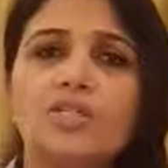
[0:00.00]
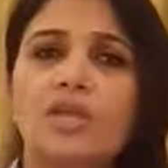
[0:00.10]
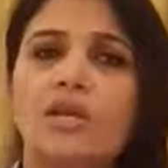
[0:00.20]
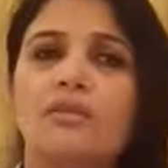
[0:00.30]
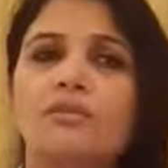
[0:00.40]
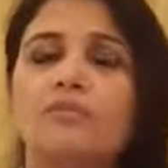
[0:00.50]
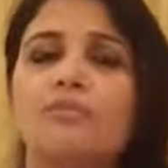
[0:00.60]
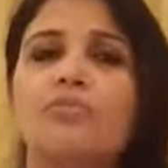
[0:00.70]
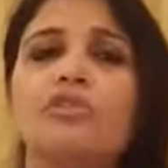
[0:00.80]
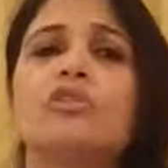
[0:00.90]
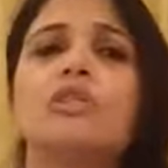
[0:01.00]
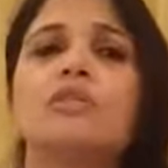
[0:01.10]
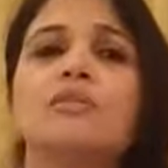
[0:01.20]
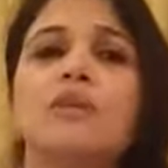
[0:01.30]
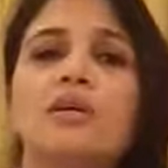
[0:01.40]
You can put
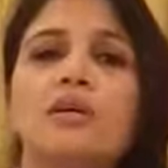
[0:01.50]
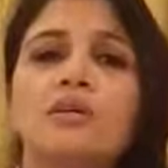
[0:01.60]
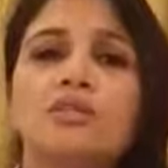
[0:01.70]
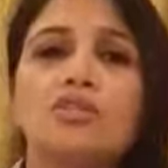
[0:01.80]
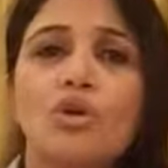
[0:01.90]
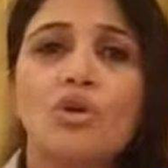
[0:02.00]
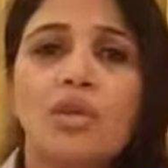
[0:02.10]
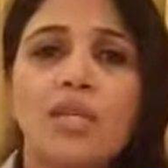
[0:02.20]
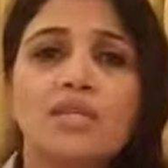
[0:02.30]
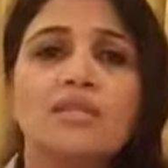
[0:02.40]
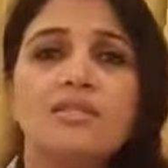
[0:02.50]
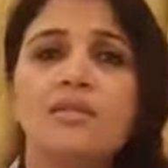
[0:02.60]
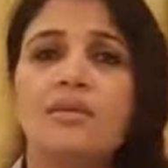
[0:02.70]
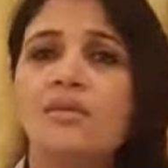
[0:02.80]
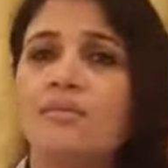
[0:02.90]
in stories,
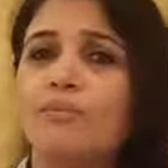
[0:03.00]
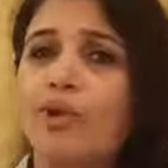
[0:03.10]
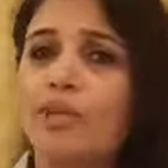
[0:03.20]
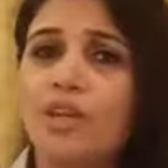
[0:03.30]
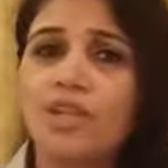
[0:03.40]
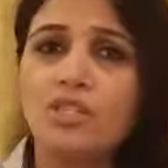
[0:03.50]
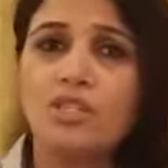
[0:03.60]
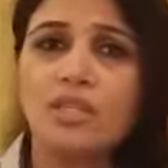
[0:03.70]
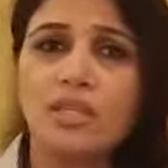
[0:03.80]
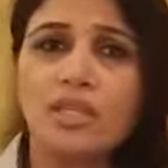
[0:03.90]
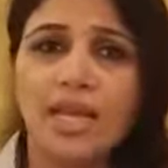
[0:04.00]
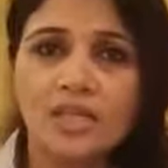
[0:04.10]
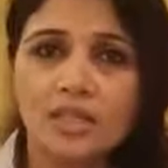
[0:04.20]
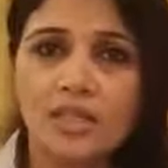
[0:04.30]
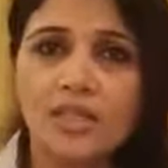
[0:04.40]
motivational
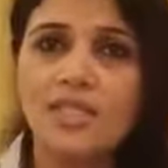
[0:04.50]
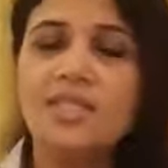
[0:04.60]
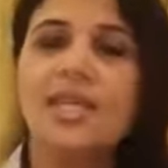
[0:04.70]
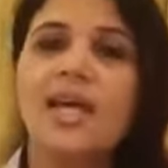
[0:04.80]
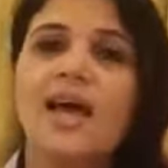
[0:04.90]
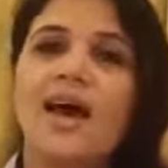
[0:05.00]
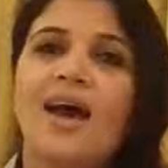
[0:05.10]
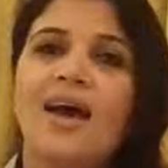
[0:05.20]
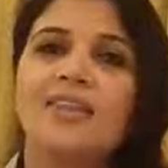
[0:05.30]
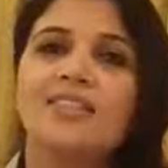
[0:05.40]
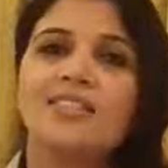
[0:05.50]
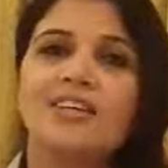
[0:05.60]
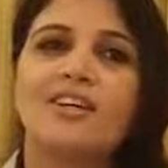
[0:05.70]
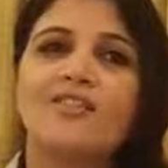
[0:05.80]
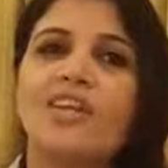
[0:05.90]
lectures, and
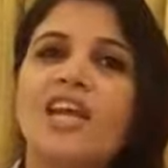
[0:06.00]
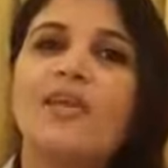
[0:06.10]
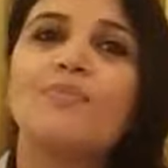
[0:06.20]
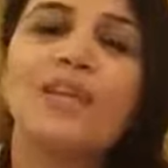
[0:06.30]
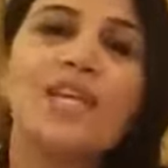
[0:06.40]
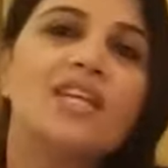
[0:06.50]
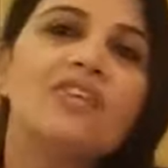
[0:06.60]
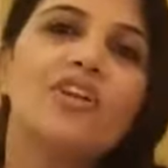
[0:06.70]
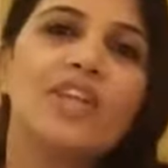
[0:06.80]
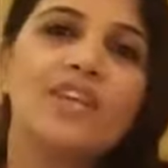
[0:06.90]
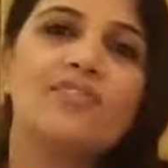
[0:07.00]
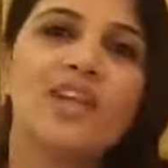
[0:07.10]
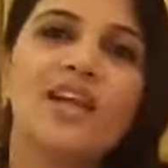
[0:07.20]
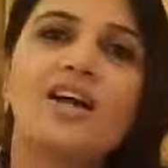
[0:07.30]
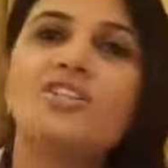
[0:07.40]
we can be relieved
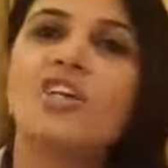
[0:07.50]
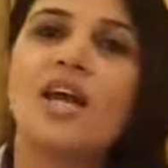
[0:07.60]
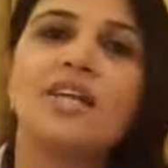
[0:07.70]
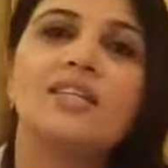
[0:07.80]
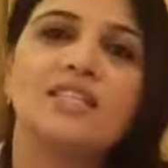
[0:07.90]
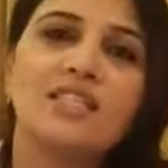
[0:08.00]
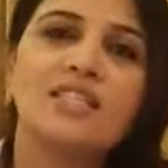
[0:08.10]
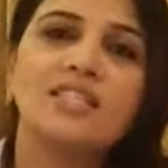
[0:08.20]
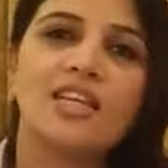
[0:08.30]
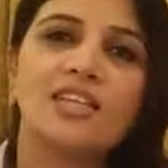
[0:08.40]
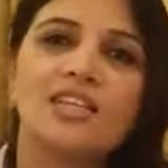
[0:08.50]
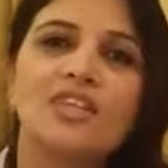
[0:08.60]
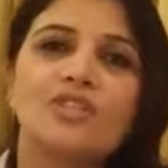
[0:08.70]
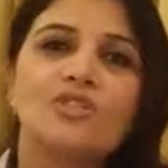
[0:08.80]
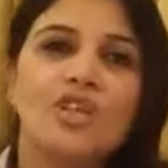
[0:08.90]
that our child is listening
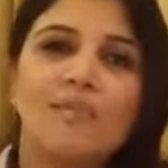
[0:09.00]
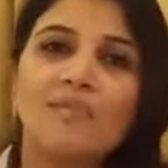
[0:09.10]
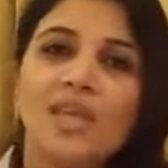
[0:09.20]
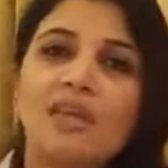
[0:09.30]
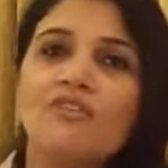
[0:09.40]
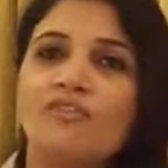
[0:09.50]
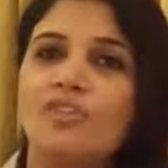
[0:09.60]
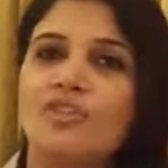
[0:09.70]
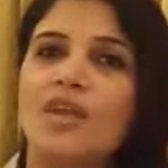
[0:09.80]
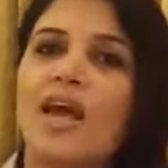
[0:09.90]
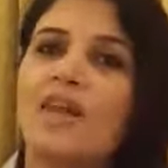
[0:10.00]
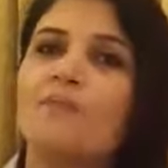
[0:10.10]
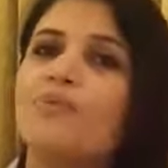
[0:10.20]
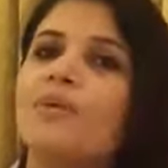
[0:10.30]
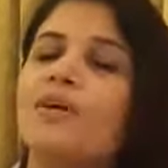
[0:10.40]
to something which will
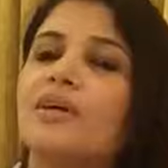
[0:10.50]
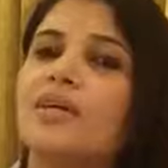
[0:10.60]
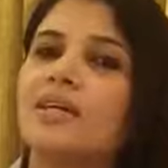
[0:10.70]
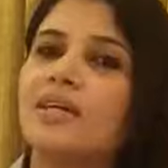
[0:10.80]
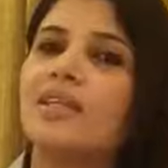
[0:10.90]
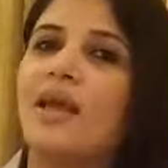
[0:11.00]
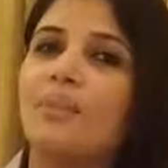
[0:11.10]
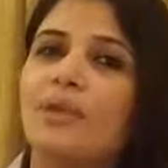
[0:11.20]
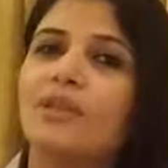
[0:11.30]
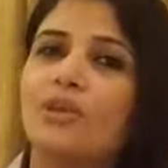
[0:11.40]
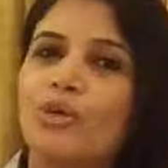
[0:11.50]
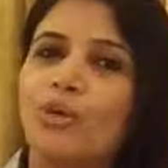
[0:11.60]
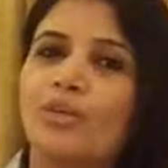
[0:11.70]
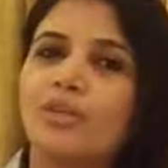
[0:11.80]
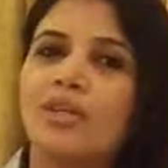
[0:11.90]
help them in the growth.